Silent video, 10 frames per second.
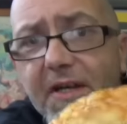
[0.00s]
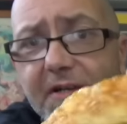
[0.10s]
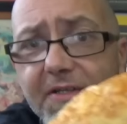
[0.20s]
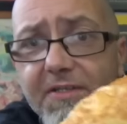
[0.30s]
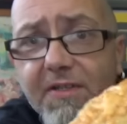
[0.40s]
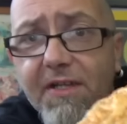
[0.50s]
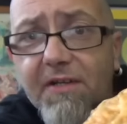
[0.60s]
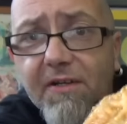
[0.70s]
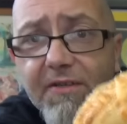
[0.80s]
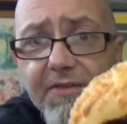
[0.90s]
onions
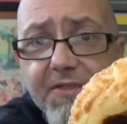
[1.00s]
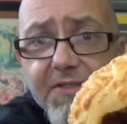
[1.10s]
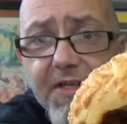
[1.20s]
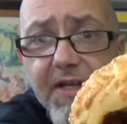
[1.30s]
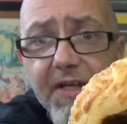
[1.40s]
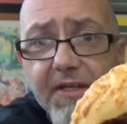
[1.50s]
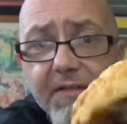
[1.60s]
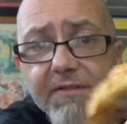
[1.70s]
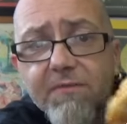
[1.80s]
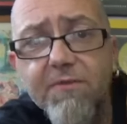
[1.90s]
here on this
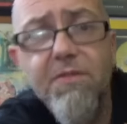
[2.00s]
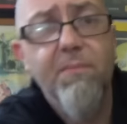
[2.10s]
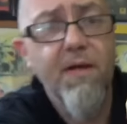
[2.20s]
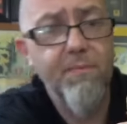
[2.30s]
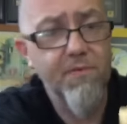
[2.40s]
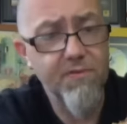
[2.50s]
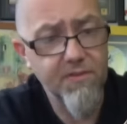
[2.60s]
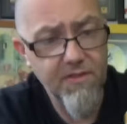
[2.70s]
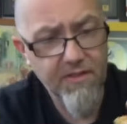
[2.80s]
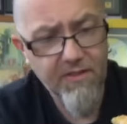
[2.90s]
side. Where's the
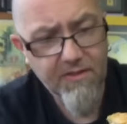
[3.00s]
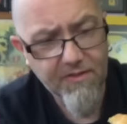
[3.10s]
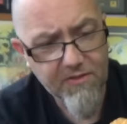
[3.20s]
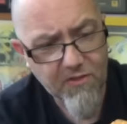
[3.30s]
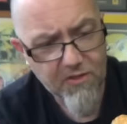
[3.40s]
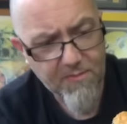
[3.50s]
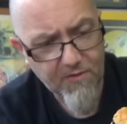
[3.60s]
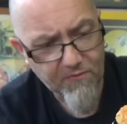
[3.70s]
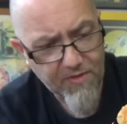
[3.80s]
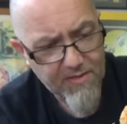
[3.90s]
peppers? They talked
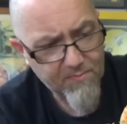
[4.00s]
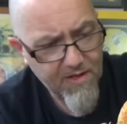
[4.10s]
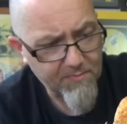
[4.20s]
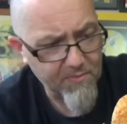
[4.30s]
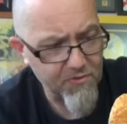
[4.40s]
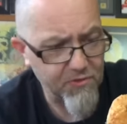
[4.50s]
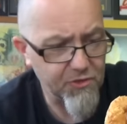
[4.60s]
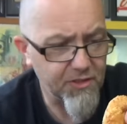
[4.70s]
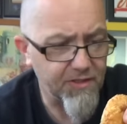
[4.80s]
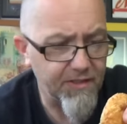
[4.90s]
about red peppers and
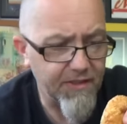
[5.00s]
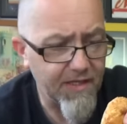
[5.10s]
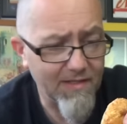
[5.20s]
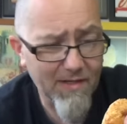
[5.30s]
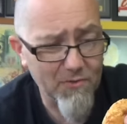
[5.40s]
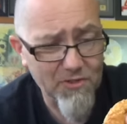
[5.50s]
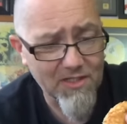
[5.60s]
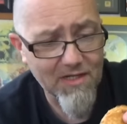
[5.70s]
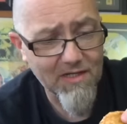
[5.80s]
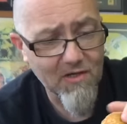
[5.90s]
shit like that, and I don't
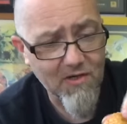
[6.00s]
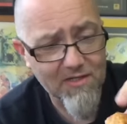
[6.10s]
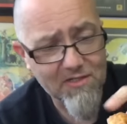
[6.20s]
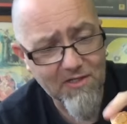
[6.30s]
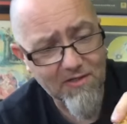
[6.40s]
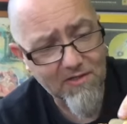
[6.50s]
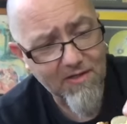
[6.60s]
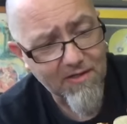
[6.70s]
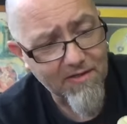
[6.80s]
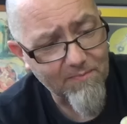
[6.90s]
see any. All I see
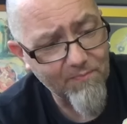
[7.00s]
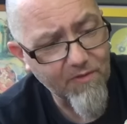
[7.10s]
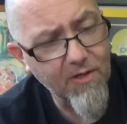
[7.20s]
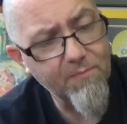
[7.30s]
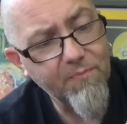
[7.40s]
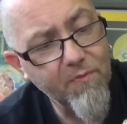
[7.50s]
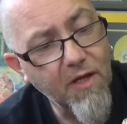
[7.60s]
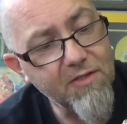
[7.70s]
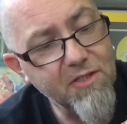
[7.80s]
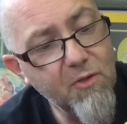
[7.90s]
are,
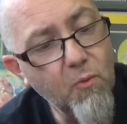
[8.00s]
I see